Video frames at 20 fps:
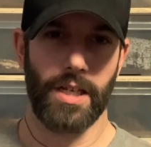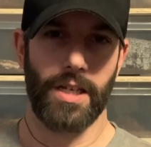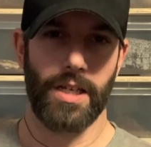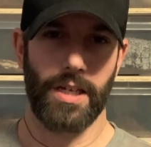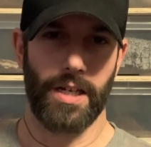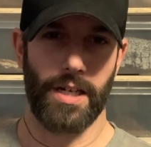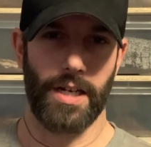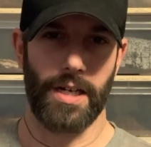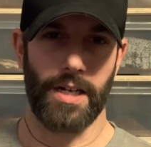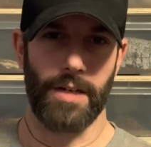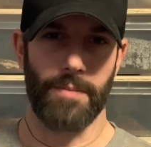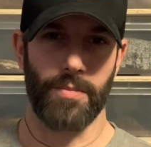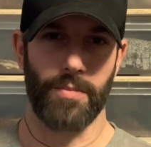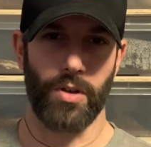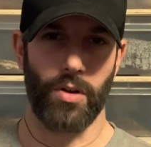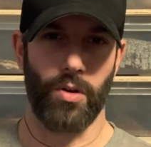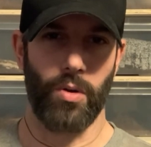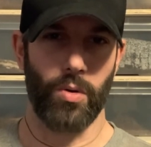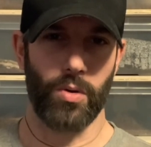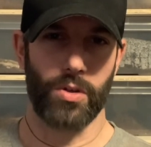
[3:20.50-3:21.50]

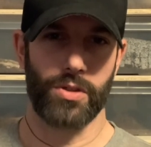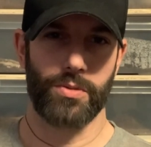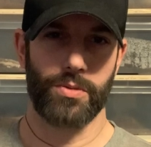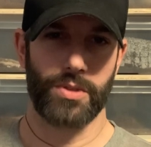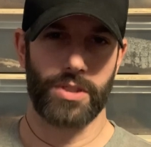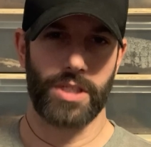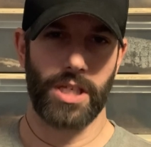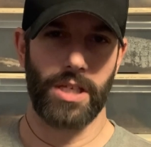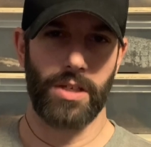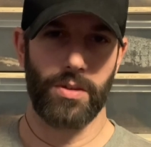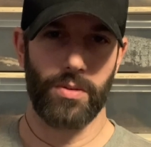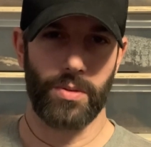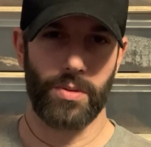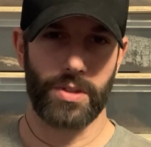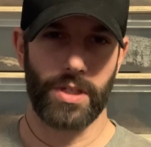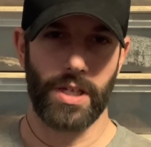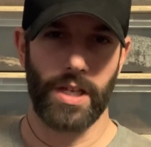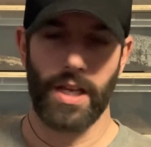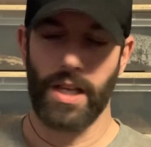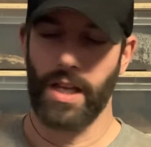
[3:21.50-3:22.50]
The horse was
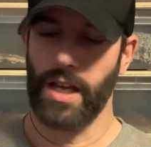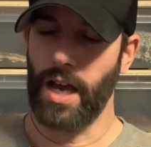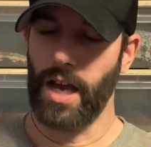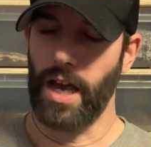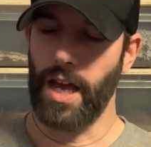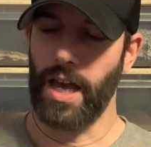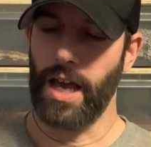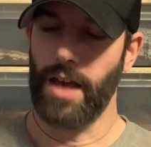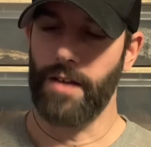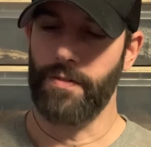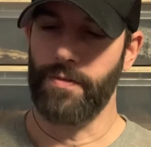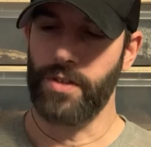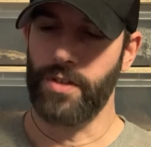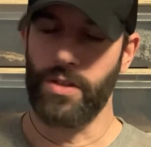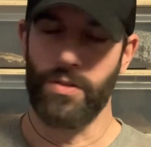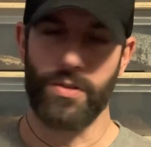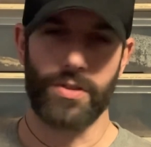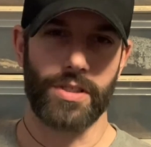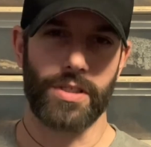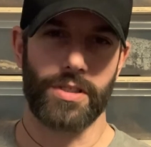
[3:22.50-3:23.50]
healed. I have
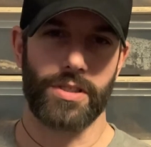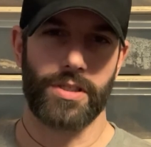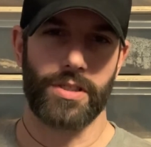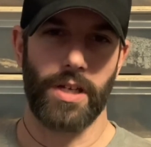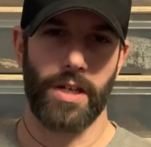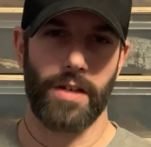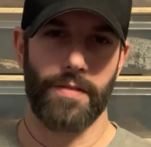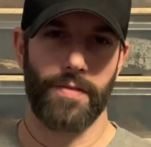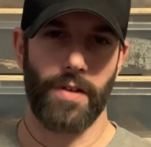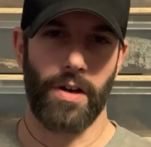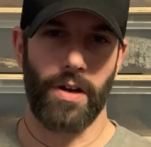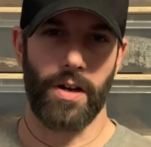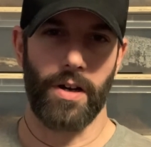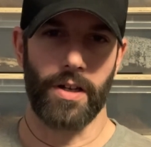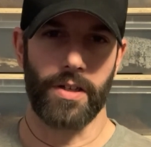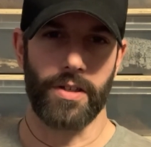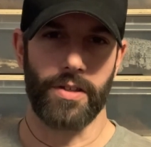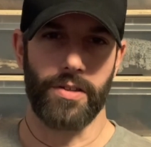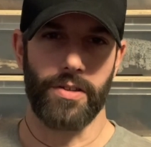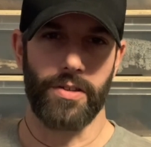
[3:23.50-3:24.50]
used this stuff
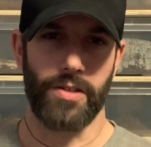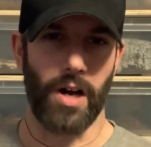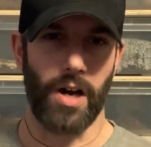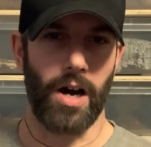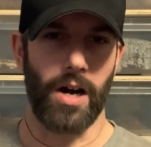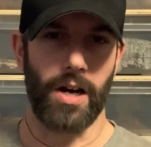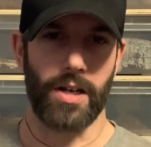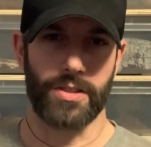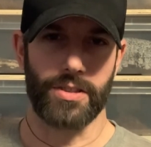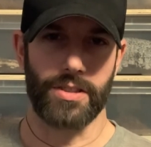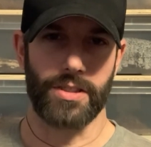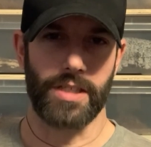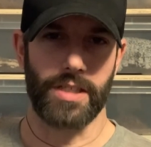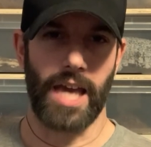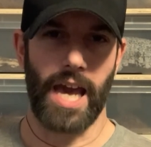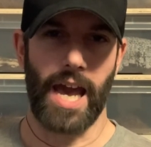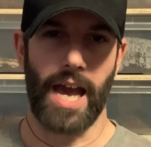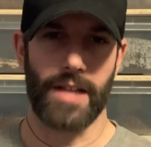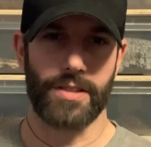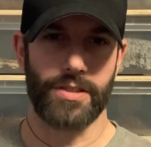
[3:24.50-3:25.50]
on dogs and
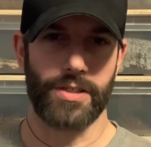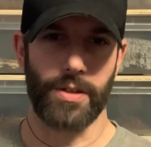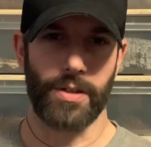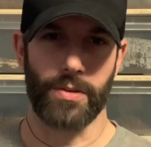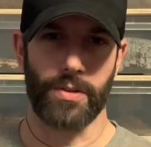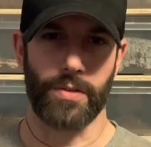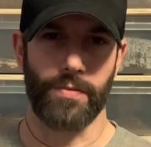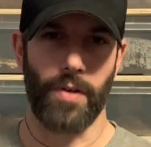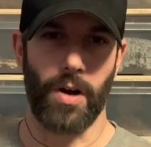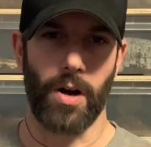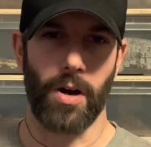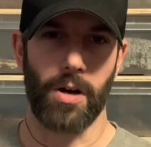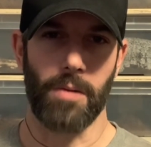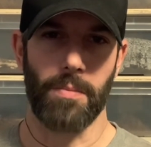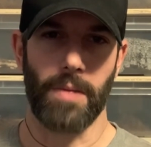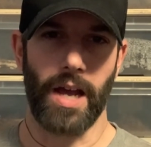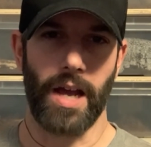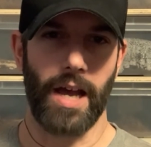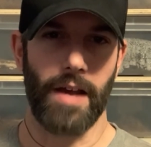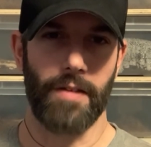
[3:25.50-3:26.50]
cats here at the
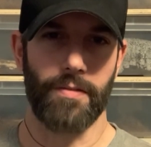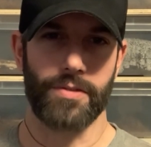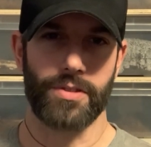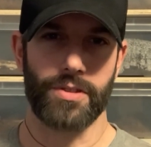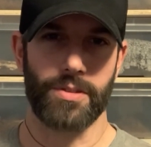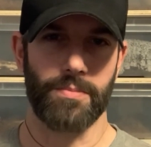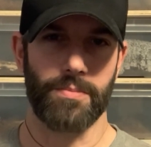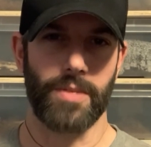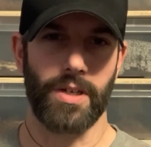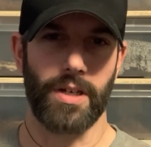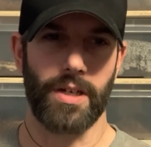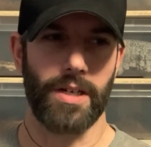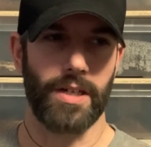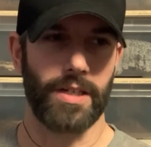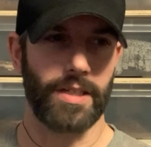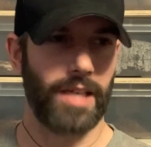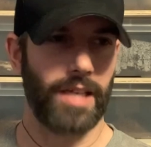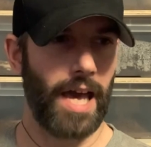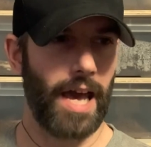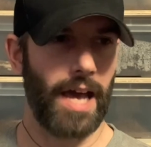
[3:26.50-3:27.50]
farm. I have some
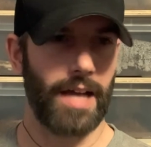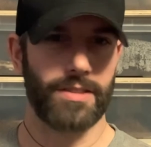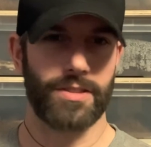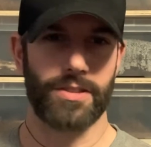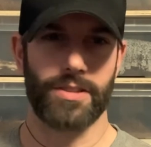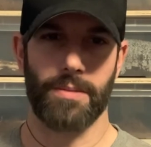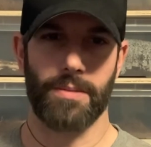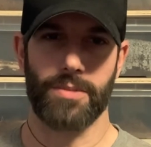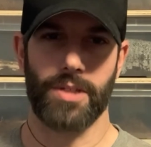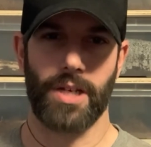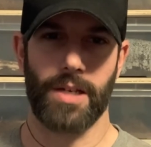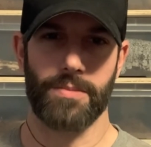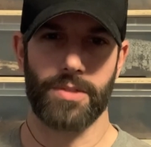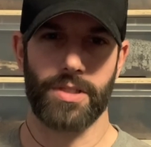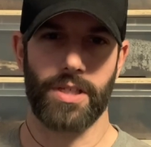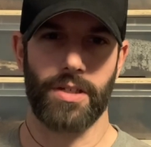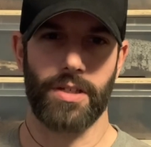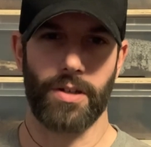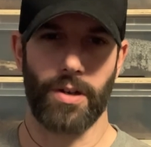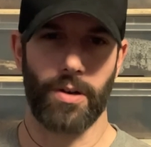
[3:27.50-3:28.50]
cats sometimes
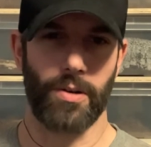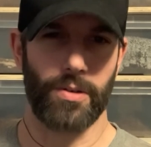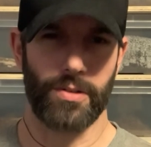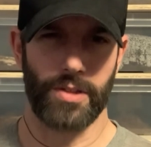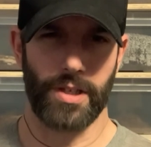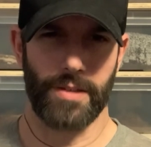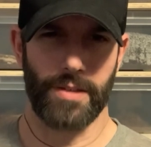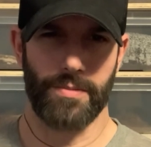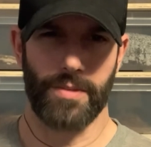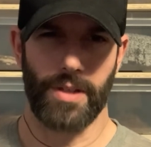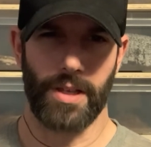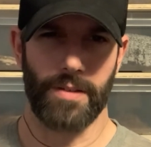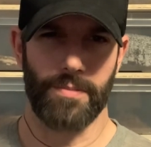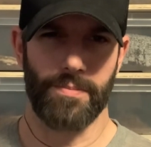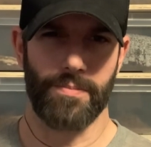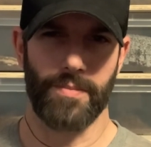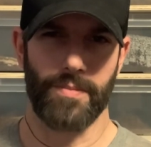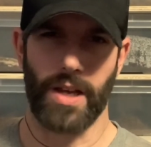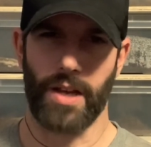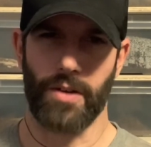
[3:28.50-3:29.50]
get hurt. They
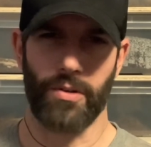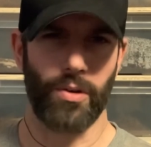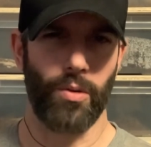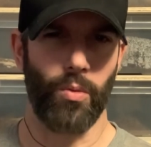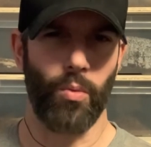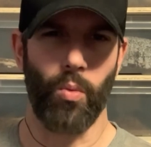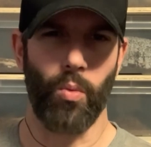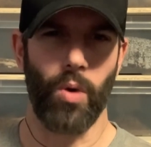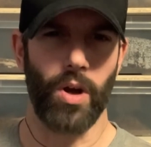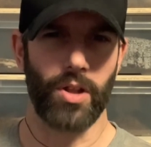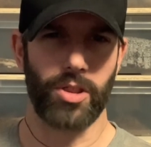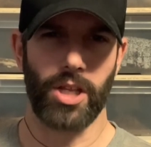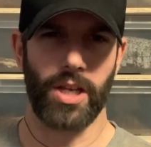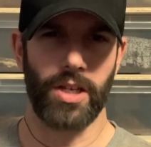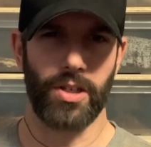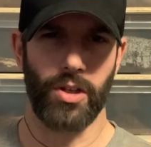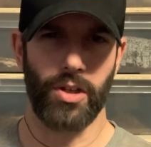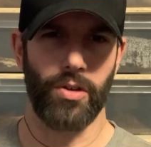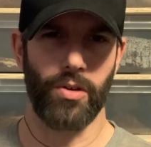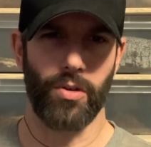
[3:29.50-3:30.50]
I don't know what
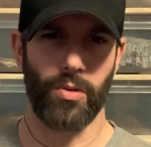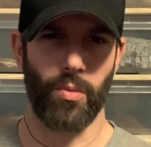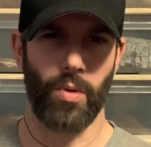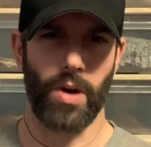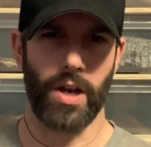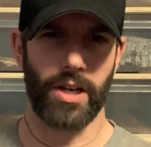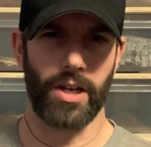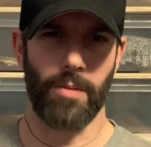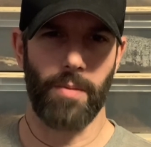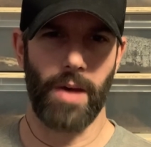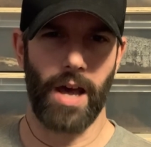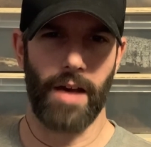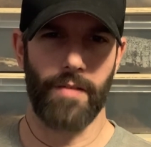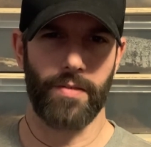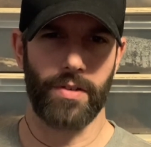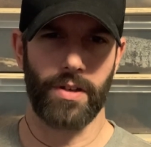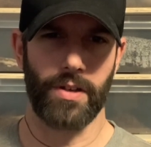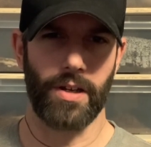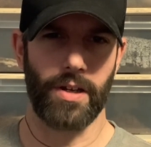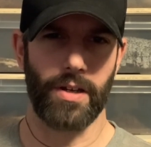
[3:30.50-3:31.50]
they do to wind up
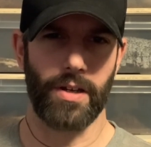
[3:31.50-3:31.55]
having